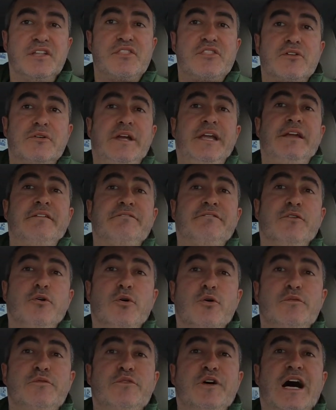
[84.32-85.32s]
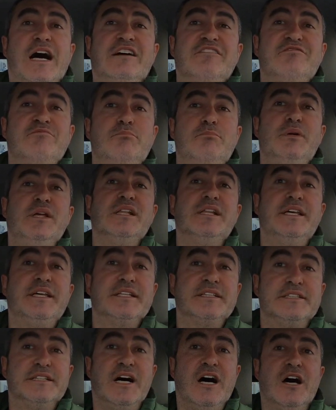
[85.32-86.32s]
$3, $4, $5
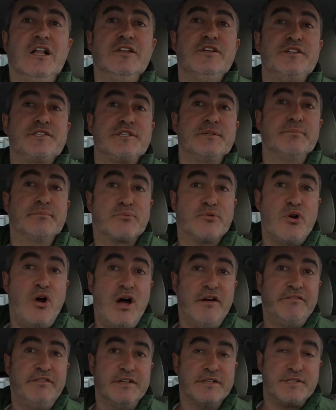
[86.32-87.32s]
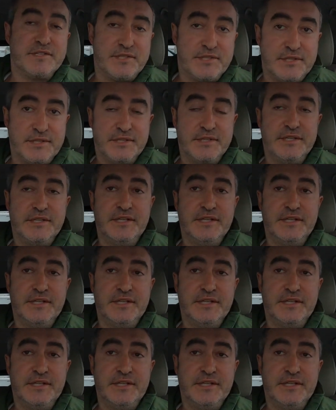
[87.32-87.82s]
billion in profits,